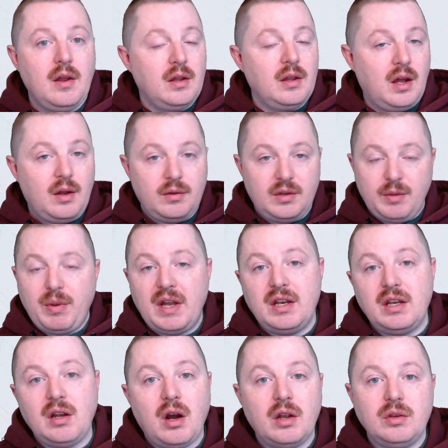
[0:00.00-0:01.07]

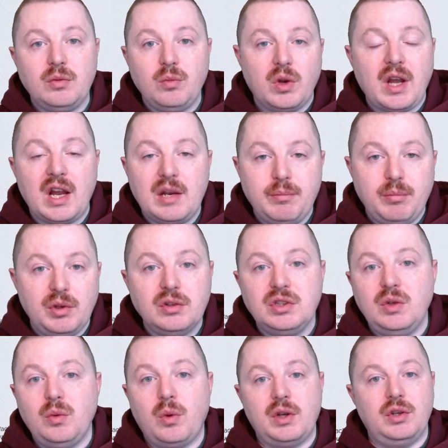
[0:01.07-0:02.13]
Depending on what kind of build
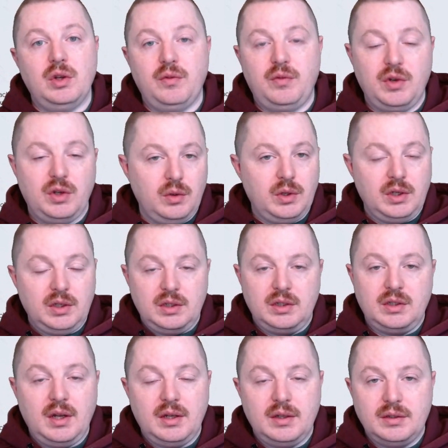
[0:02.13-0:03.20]
you want to do. If you're doing
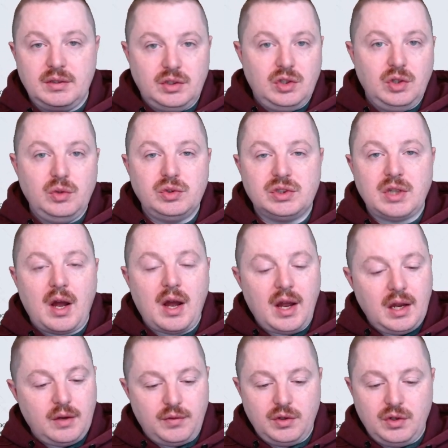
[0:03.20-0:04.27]
Do-Psi,
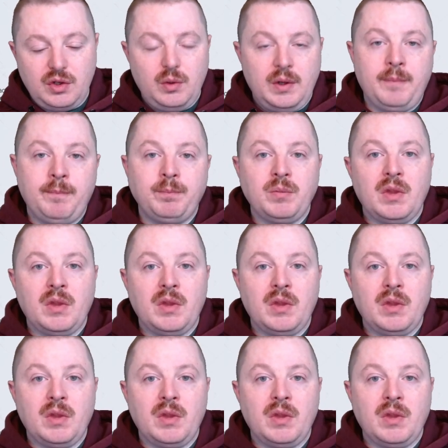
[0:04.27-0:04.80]
if you're doing